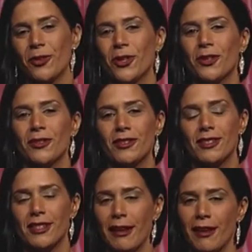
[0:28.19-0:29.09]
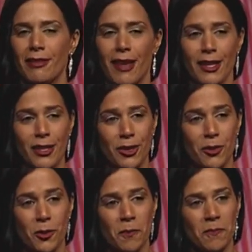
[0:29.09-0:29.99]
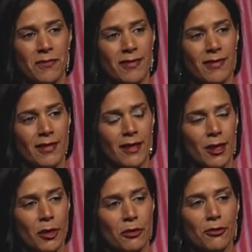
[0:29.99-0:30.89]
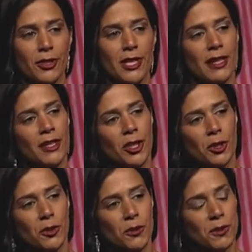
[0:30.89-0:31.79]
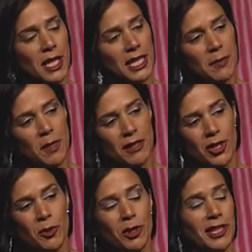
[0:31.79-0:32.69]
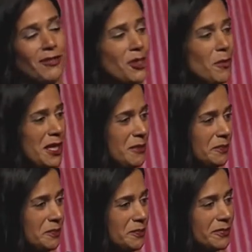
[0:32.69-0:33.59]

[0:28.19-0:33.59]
for saying thank you, for telling me that you believe in me,